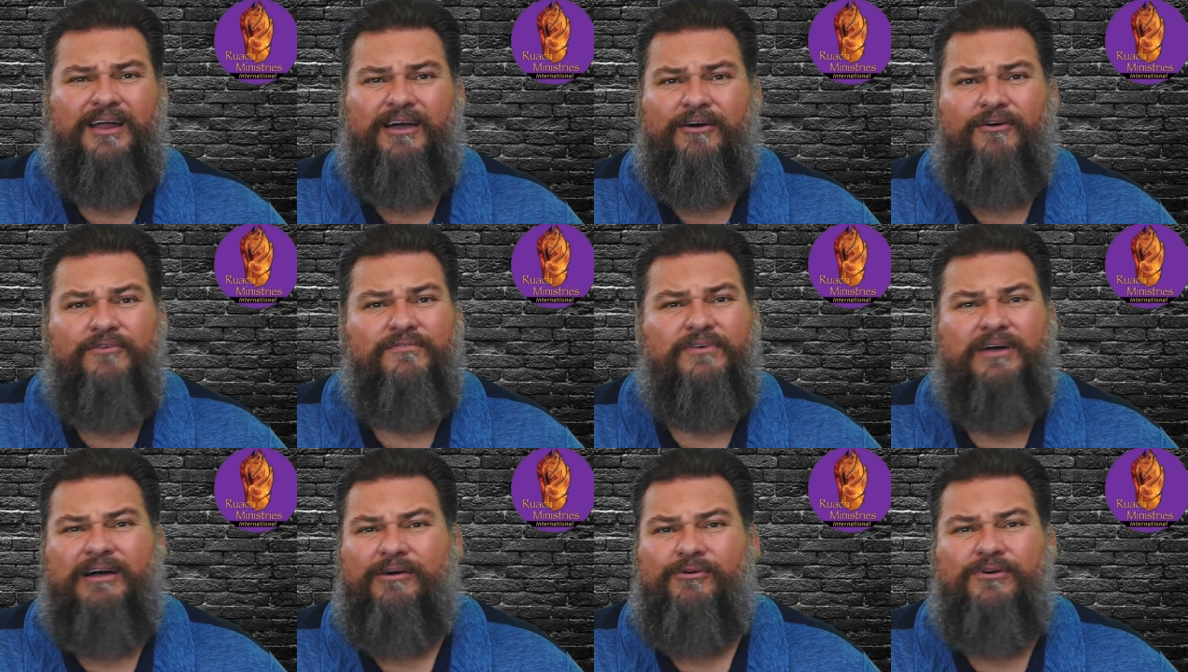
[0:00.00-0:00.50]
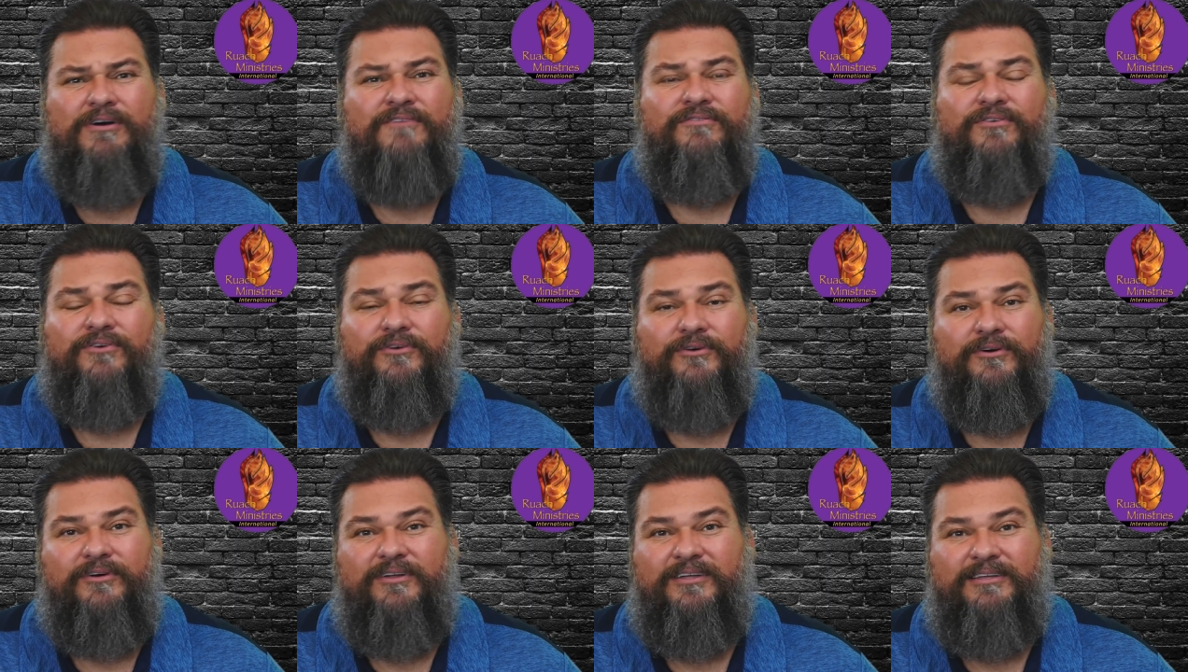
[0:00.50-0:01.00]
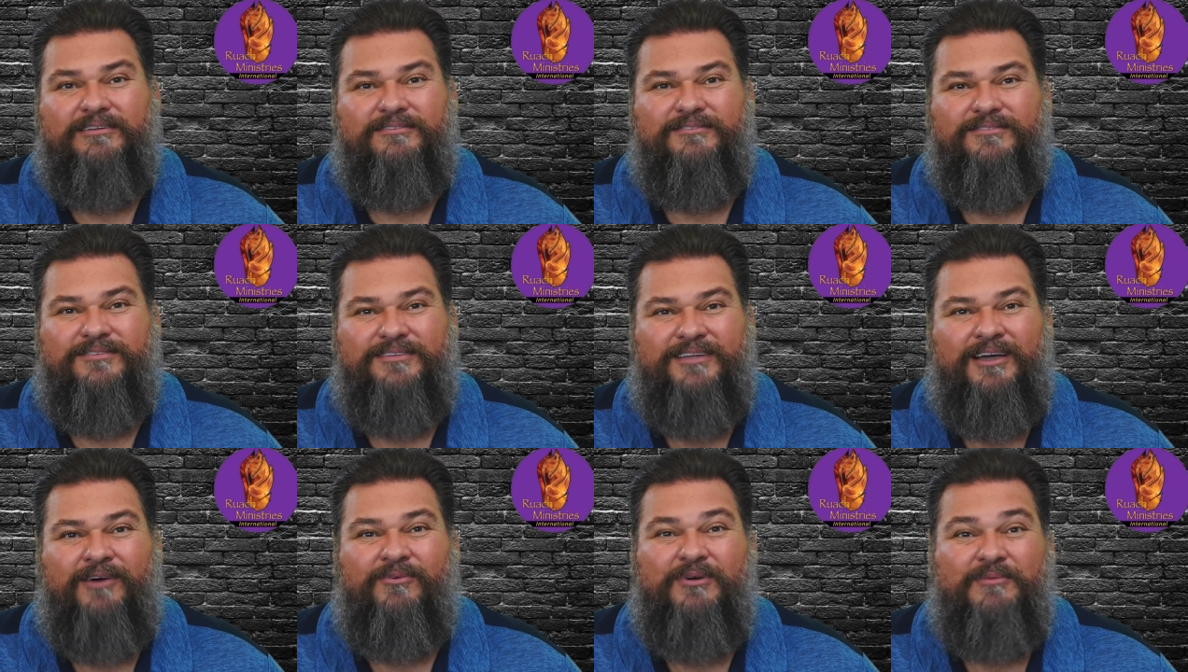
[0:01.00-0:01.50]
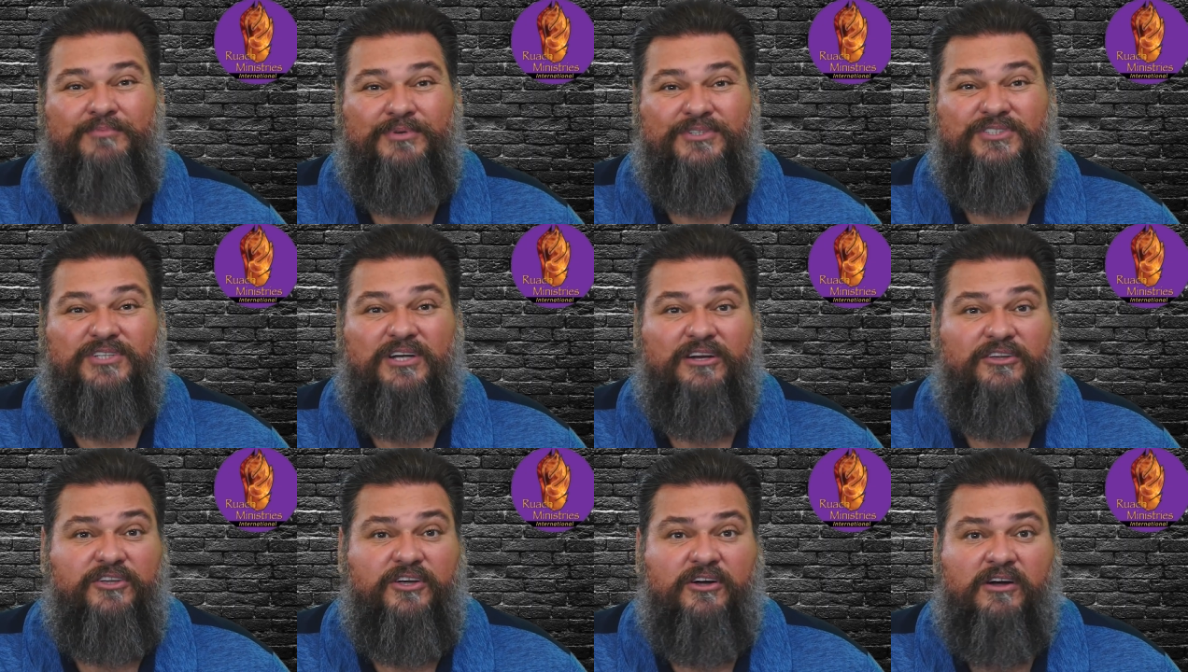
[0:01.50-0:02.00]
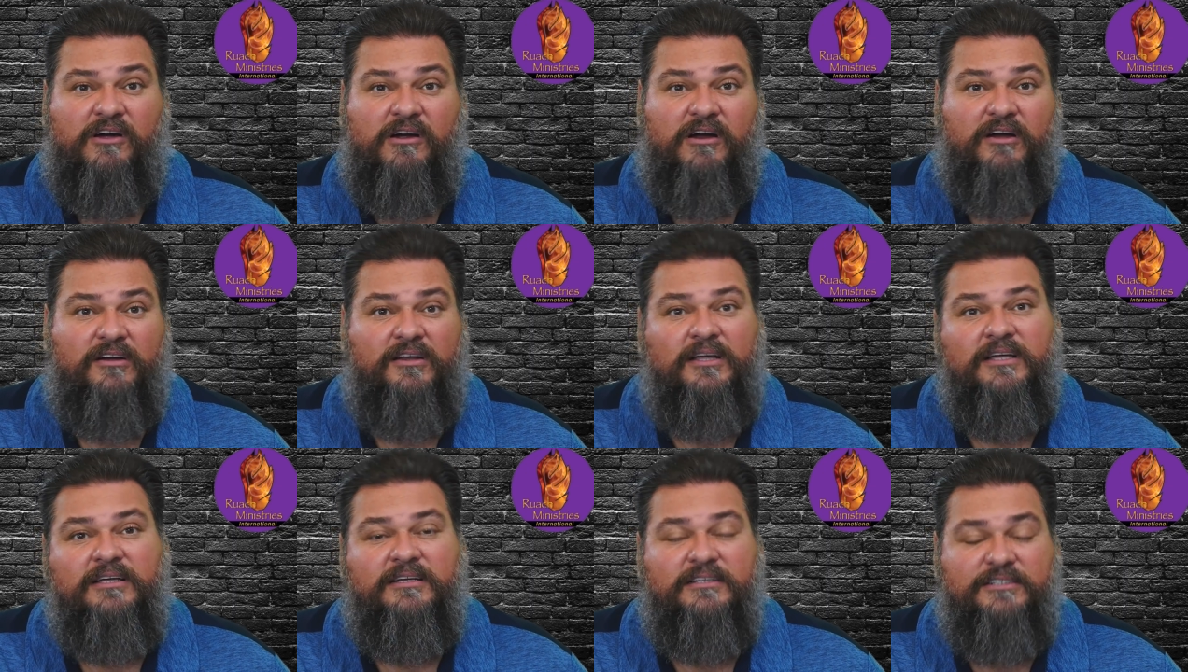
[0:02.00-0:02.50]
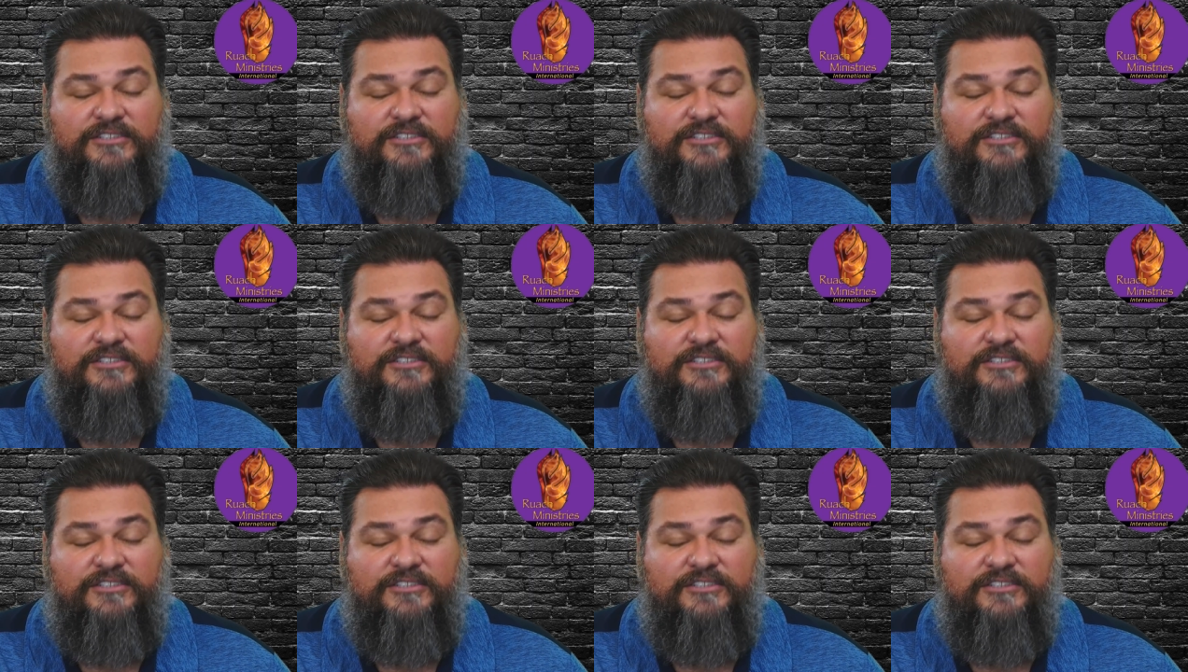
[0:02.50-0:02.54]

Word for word: However, however uh, Yahweh puts it on your heart,